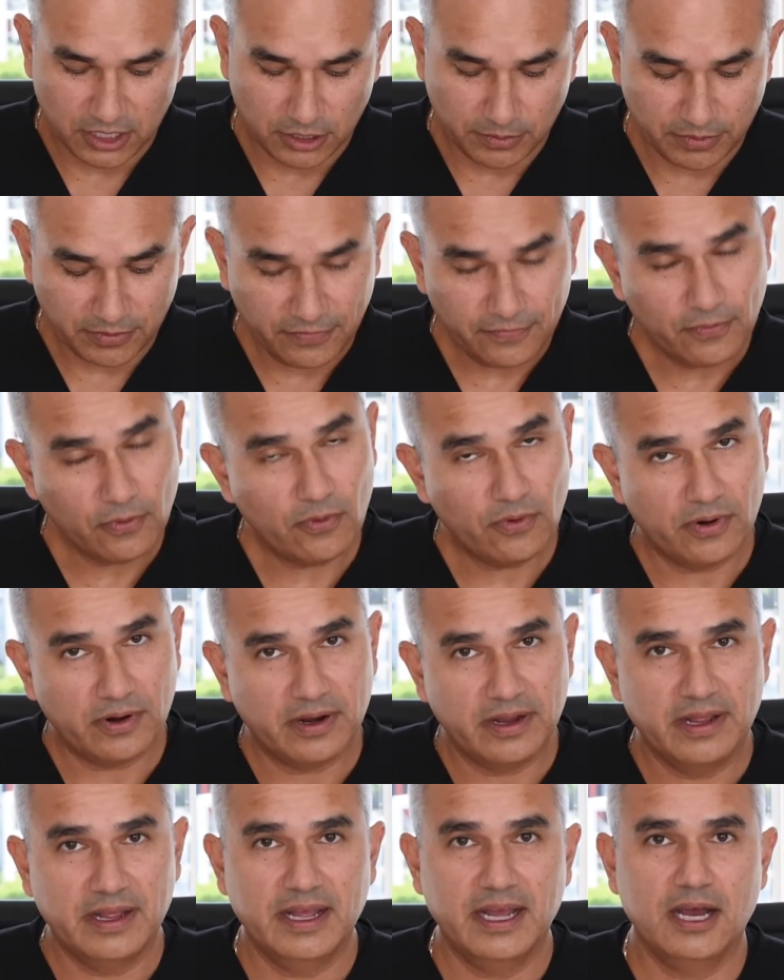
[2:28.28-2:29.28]
Number 4,
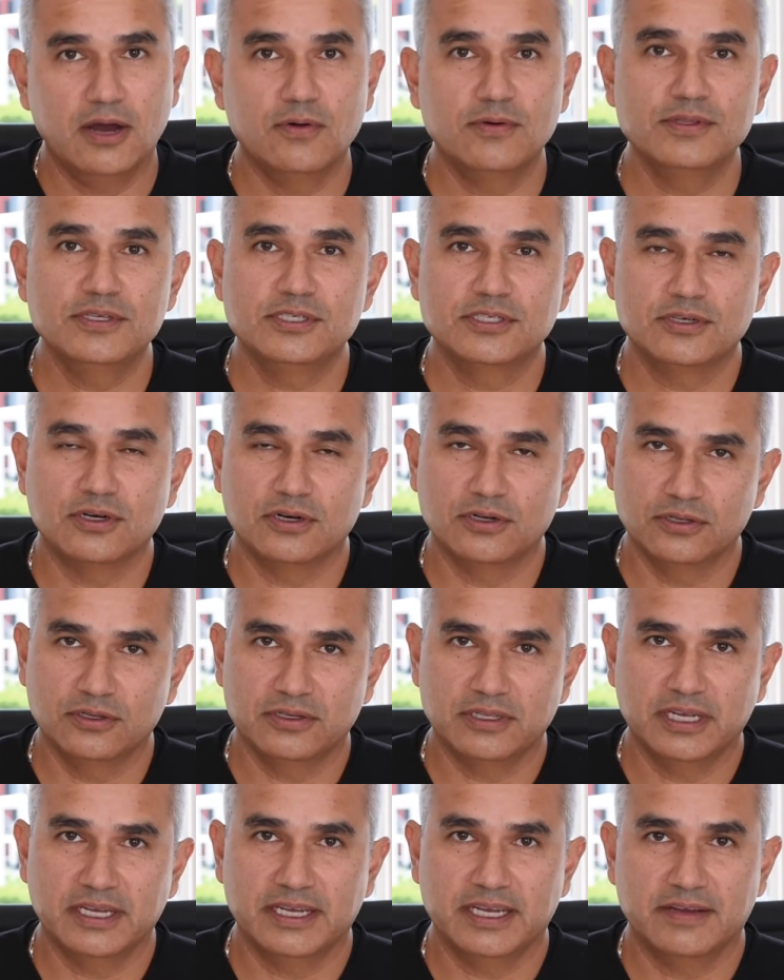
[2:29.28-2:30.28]
how will the scar
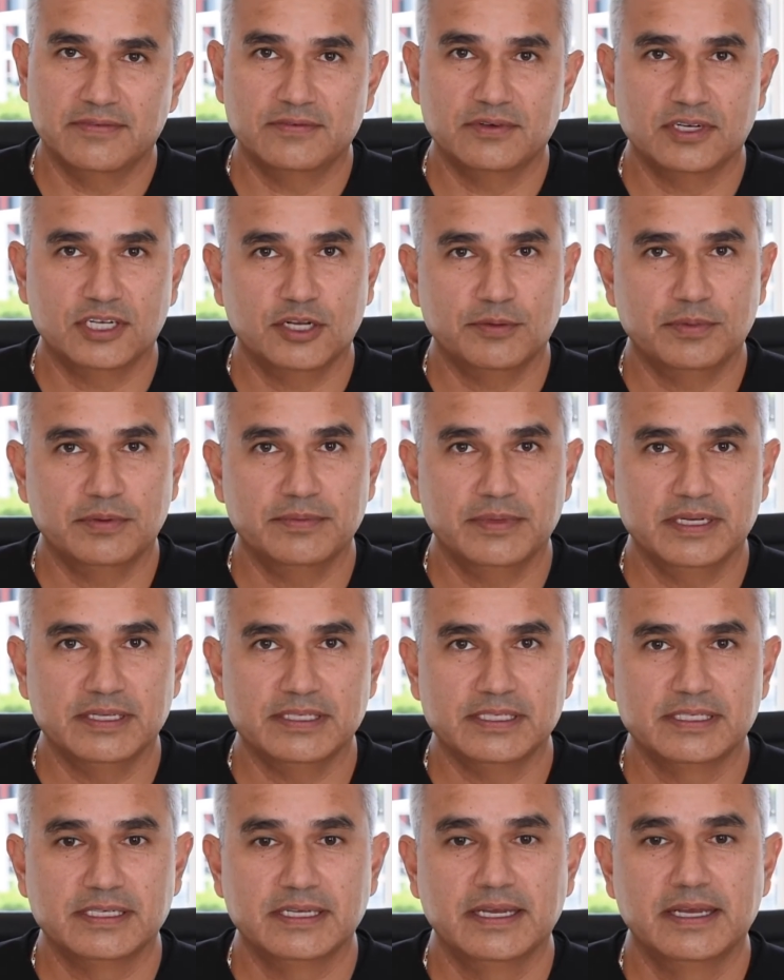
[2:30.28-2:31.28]
look like after a couple
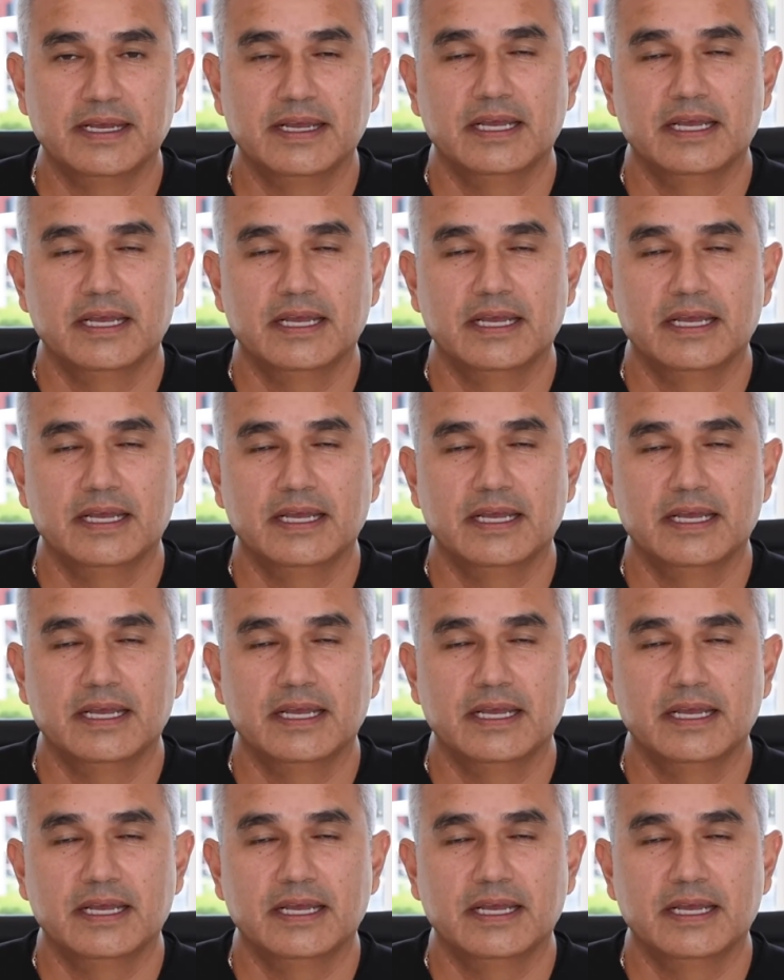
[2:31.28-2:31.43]
months?